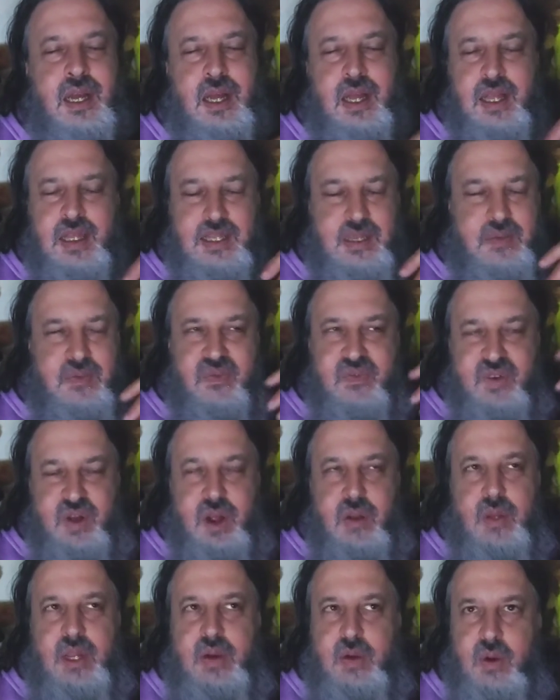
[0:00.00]
I said,
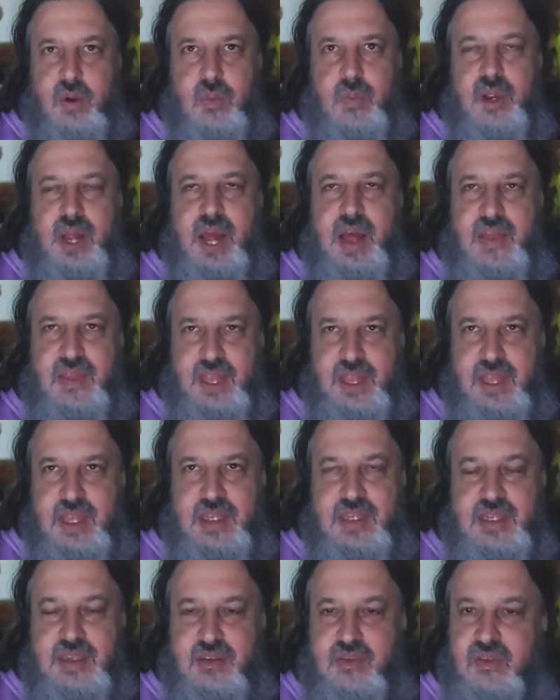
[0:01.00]
following your own path
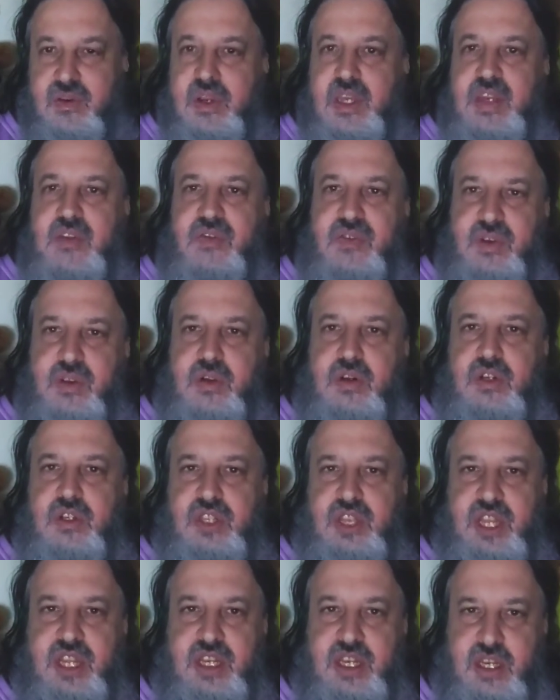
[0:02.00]
is a very difficult
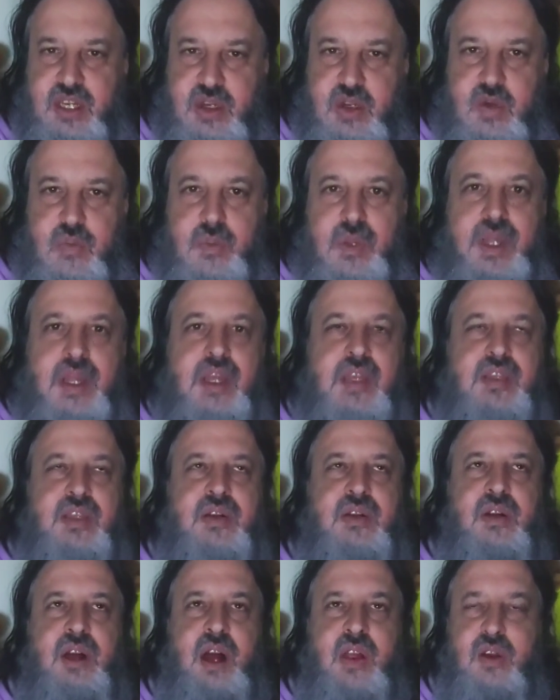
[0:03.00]
thing to do because
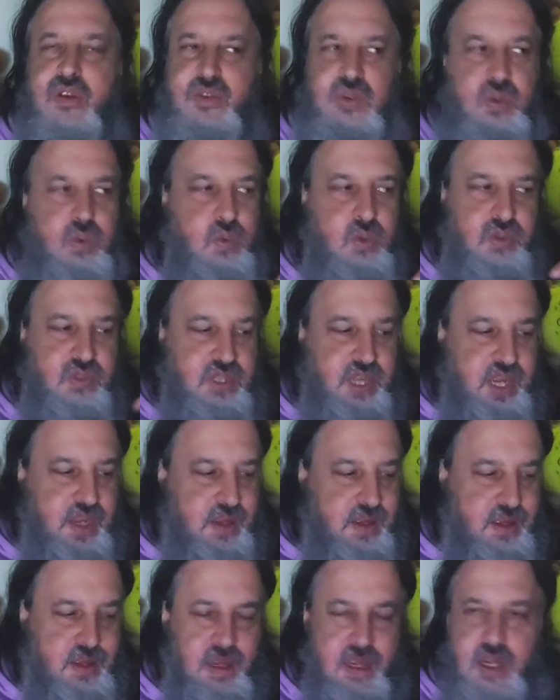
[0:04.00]
there are others who will
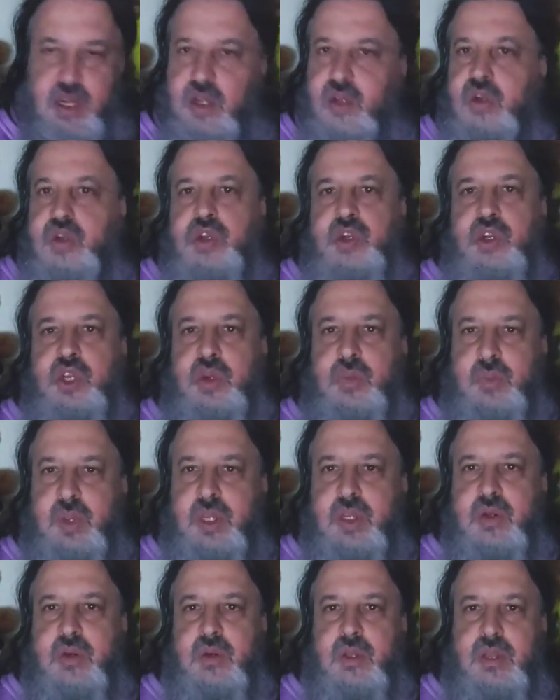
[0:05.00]
say you shouldn't
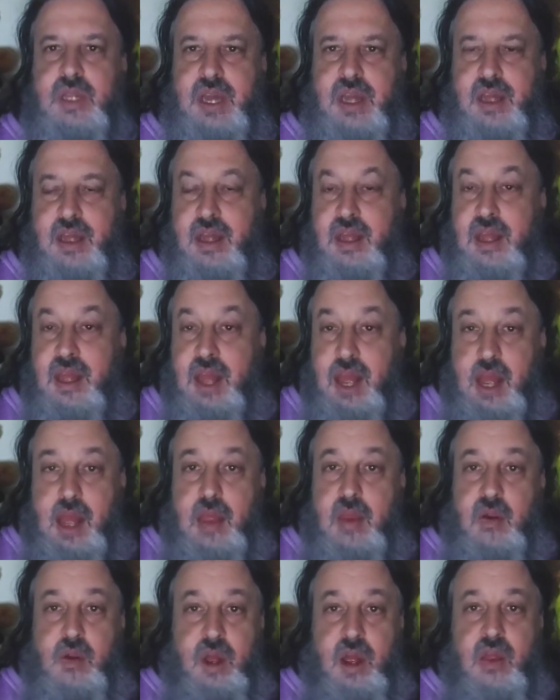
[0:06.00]
be doing that.
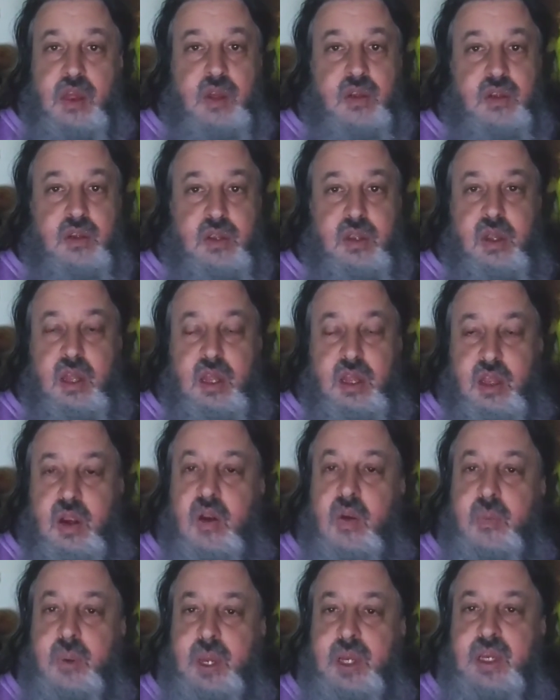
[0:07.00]
And there are others, in
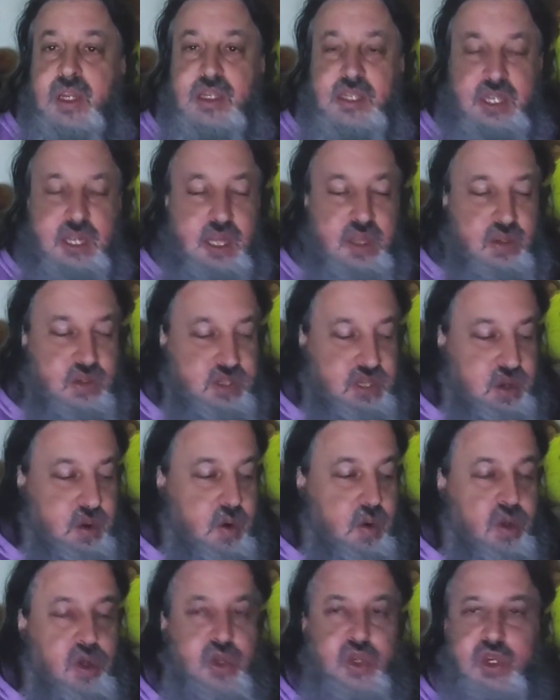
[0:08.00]
their opinions, the others say,
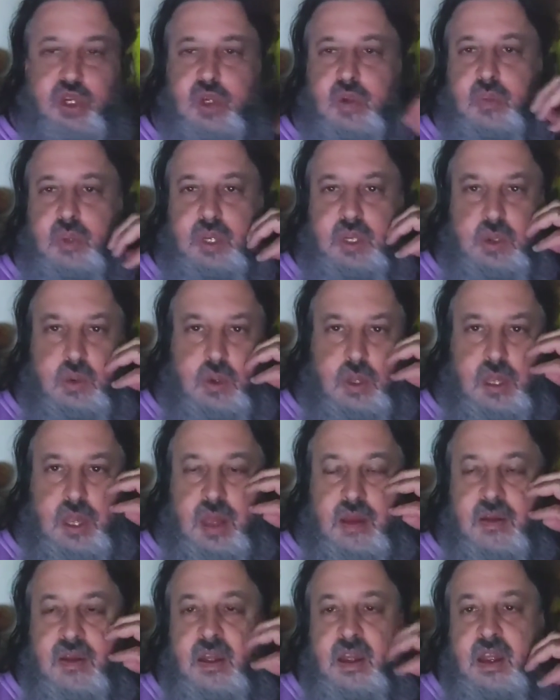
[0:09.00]
oh, you shouldn't be doing
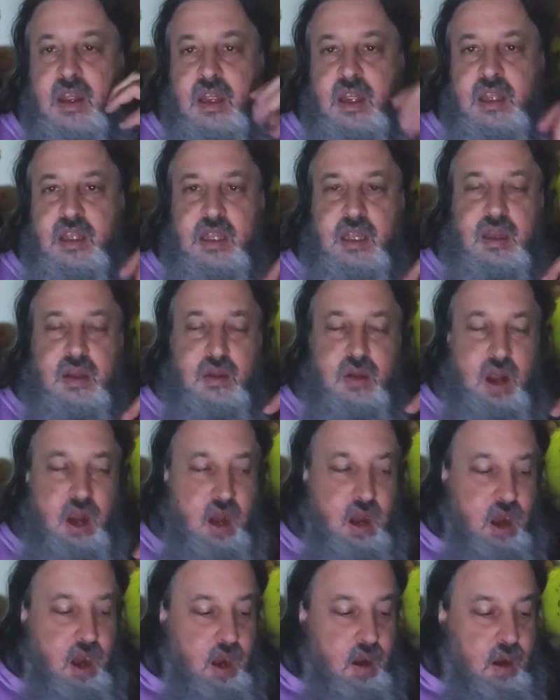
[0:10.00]
that. Is
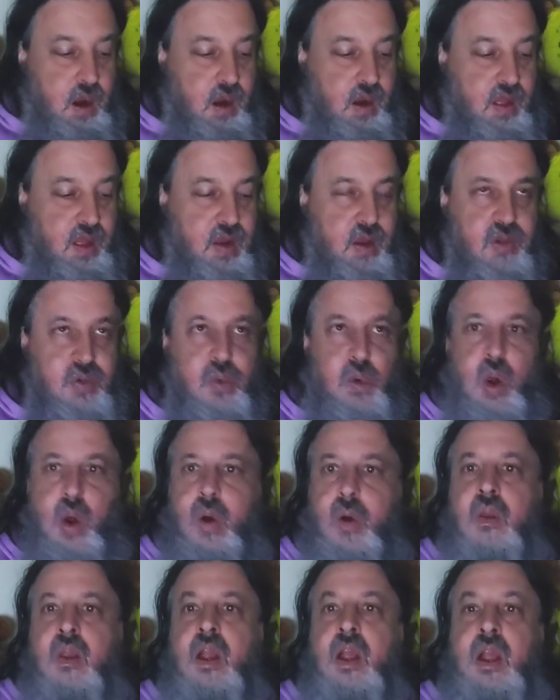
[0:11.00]
our, our thing goes,
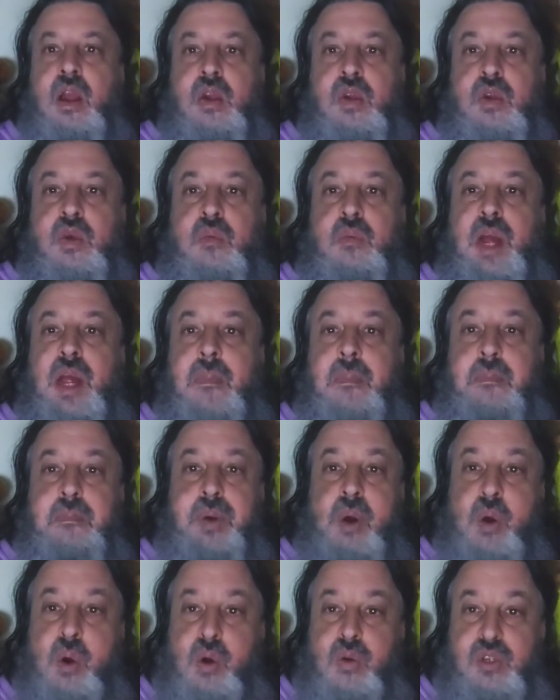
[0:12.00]
oh, you might
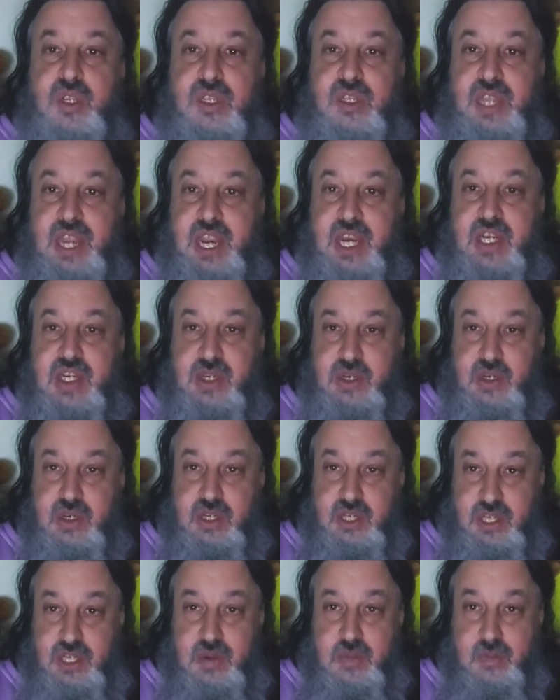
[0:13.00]
pose a danger
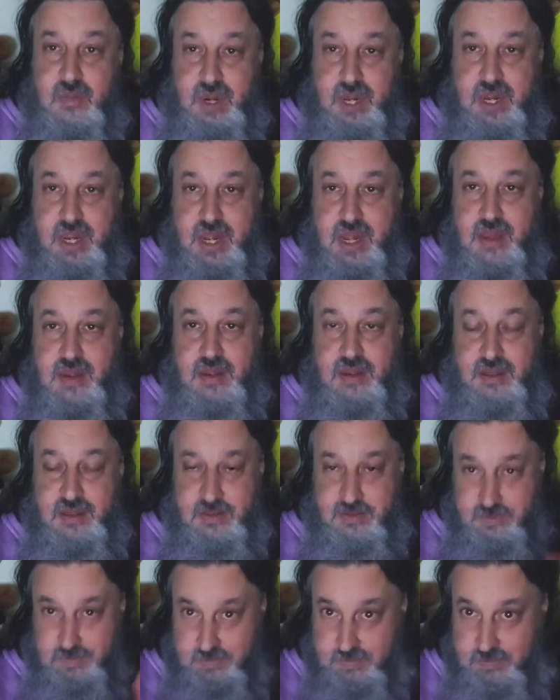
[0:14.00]
to somebody
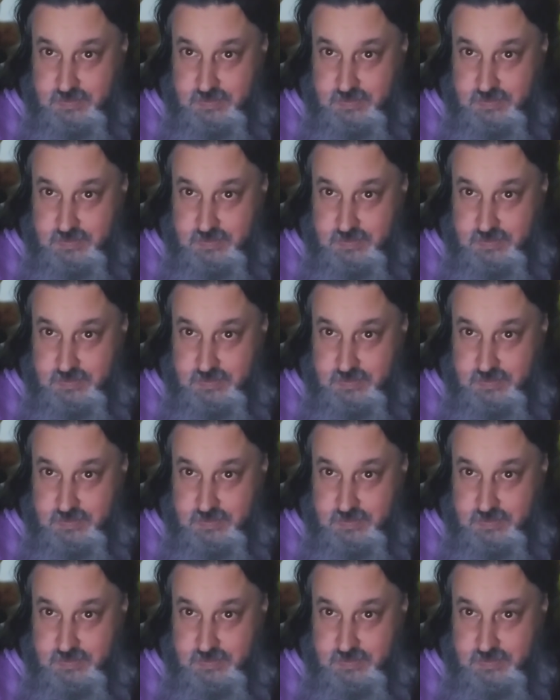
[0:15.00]
else.